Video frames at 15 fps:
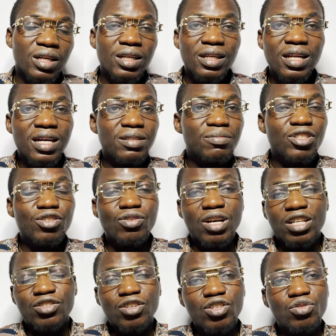That means you
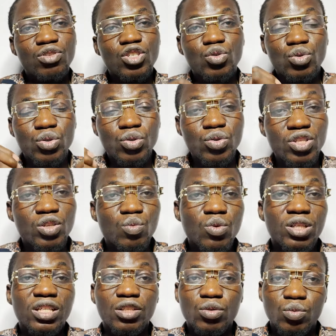are just going to use the
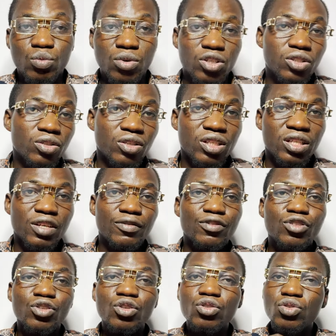water to wash yourself.
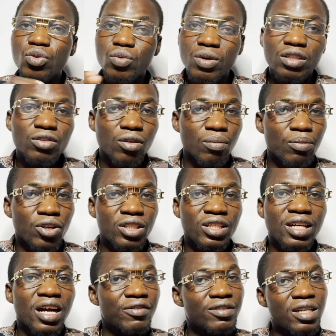Don't towel your
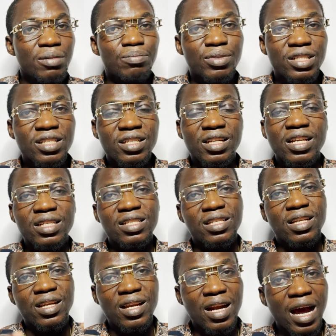body after bathing. Let
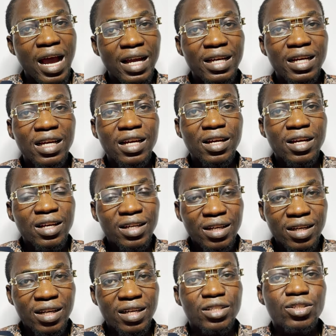it dry
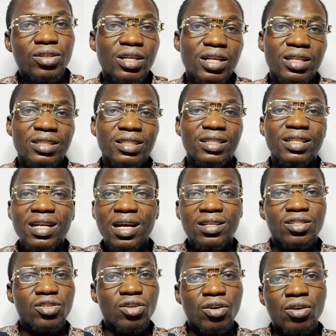naturally.
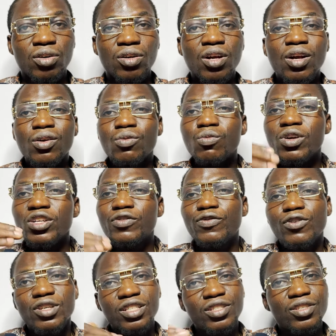That's all. Wait
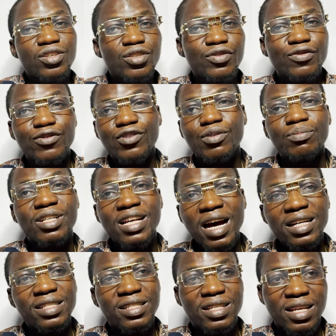for results from
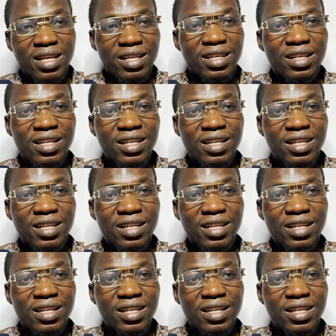that day.